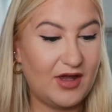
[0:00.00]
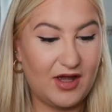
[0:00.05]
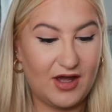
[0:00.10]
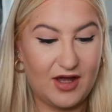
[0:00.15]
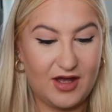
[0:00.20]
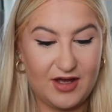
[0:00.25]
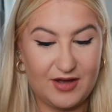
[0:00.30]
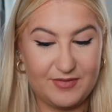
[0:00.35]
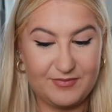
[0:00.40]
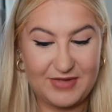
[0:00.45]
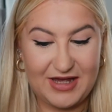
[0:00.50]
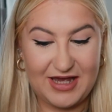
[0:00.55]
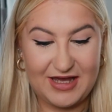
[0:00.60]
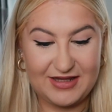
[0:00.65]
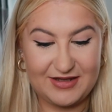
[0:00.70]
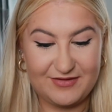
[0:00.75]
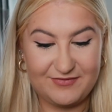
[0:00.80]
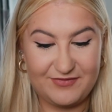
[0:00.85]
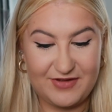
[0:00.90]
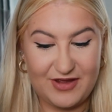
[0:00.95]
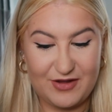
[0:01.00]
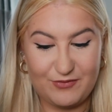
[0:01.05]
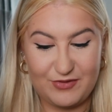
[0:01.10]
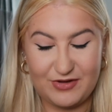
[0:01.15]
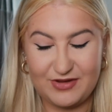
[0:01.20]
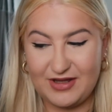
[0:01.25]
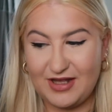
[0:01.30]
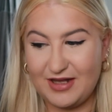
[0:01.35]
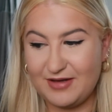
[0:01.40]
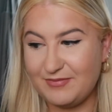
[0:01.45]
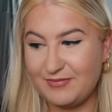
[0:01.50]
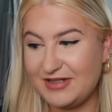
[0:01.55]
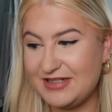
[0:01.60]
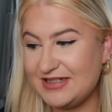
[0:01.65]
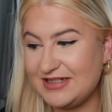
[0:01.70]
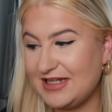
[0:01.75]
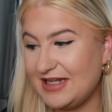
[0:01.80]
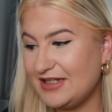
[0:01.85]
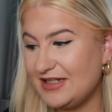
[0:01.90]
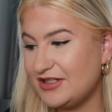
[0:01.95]
how they fit with like my
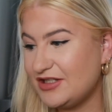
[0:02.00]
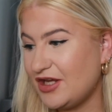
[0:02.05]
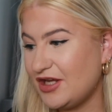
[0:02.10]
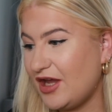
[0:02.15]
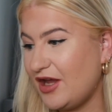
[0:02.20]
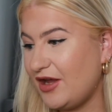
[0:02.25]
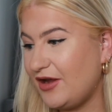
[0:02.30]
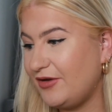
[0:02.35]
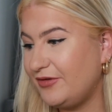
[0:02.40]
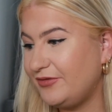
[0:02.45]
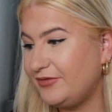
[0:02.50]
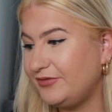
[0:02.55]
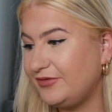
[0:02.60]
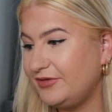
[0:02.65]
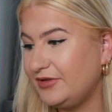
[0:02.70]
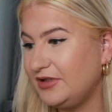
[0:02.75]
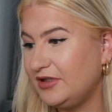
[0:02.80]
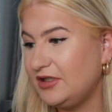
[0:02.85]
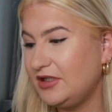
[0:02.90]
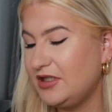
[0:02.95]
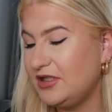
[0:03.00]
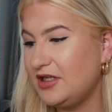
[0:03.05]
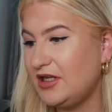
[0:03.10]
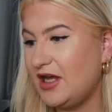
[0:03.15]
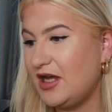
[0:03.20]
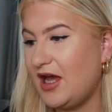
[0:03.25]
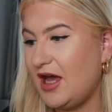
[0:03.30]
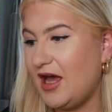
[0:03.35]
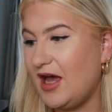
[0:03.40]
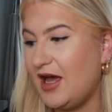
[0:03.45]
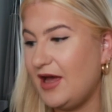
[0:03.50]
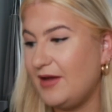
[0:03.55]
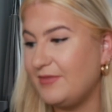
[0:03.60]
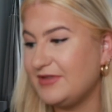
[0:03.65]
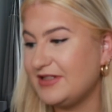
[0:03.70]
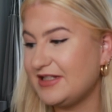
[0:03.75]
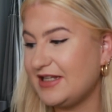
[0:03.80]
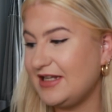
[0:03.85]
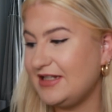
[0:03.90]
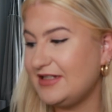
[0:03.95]
skin tone,
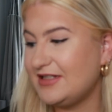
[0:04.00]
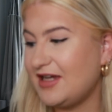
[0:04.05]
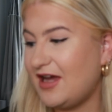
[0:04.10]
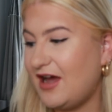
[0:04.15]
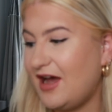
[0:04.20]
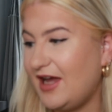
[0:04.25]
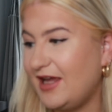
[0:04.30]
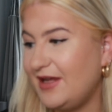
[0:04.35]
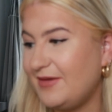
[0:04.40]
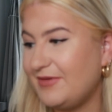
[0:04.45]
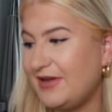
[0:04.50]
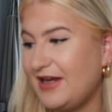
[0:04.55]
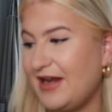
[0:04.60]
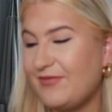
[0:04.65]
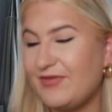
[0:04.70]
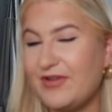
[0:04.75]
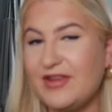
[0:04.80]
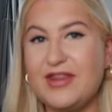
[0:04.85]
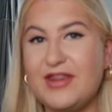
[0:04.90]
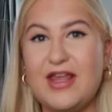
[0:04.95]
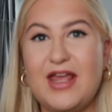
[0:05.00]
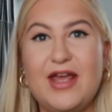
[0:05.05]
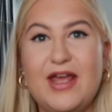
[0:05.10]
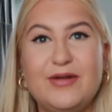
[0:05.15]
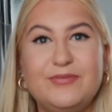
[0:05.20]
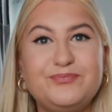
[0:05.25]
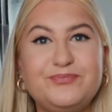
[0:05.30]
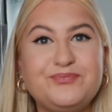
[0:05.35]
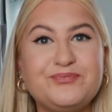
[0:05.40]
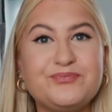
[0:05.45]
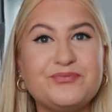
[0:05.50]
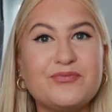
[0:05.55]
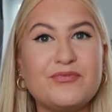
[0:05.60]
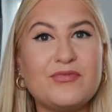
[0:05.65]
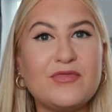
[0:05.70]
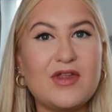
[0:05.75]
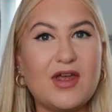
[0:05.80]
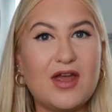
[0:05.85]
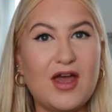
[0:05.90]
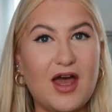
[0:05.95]
skin type and everything.
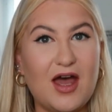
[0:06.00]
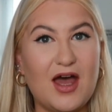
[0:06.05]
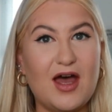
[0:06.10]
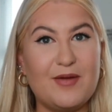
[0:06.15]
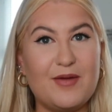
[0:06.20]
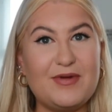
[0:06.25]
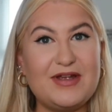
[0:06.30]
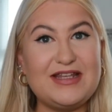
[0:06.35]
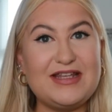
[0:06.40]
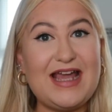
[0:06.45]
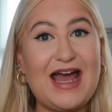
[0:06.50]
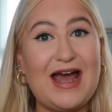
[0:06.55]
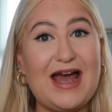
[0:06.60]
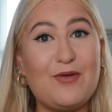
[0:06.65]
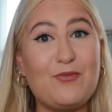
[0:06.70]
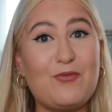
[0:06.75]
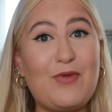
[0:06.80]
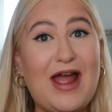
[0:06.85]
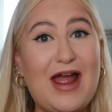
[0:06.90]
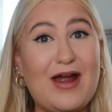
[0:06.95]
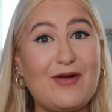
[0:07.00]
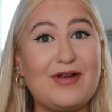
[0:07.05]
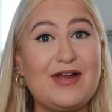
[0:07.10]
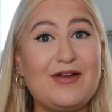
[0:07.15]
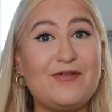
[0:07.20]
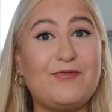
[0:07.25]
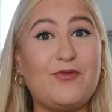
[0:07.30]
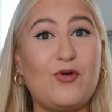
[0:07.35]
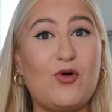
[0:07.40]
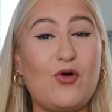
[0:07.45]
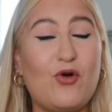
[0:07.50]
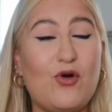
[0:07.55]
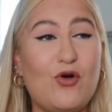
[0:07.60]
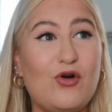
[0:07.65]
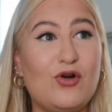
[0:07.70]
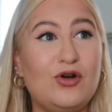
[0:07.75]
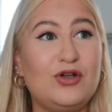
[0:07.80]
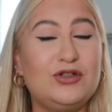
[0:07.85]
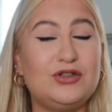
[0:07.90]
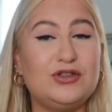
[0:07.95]
Yeah, and wear it
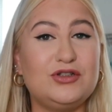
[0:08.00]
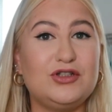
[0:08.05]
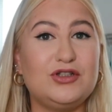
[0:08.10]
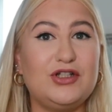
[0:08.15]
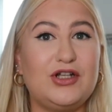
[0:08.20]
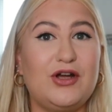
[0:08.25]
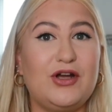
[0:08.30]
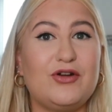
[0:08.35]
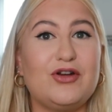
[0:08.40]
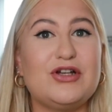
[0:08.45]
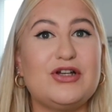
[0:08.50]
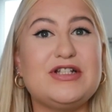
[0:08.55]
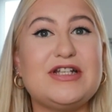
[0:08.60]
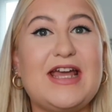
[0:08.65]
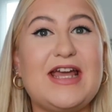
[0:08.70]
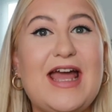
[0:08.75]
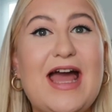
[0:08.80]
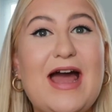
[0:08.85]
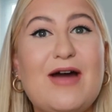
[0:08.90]
for, you know, good 8